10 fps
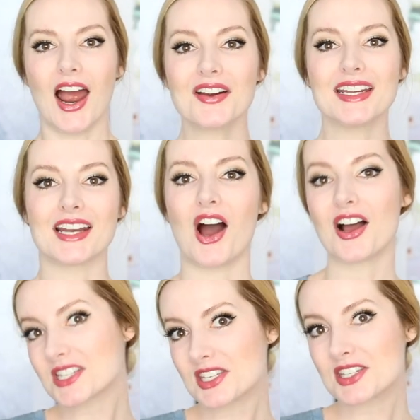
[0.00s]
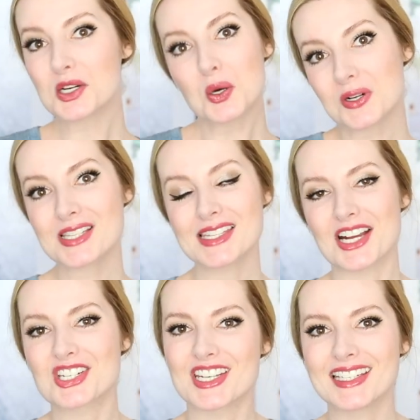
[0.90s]
All right, on to the decor
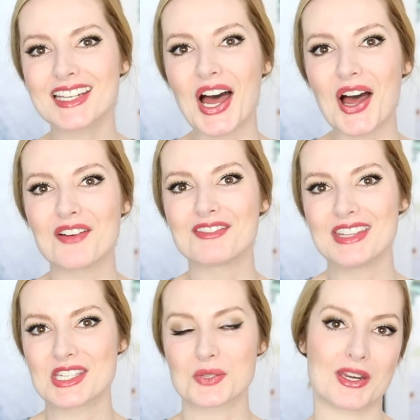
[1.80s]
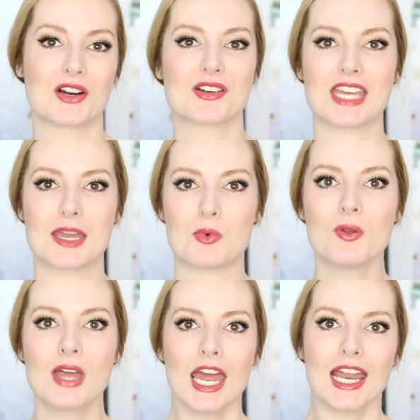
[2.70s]
section of the sweetheart table.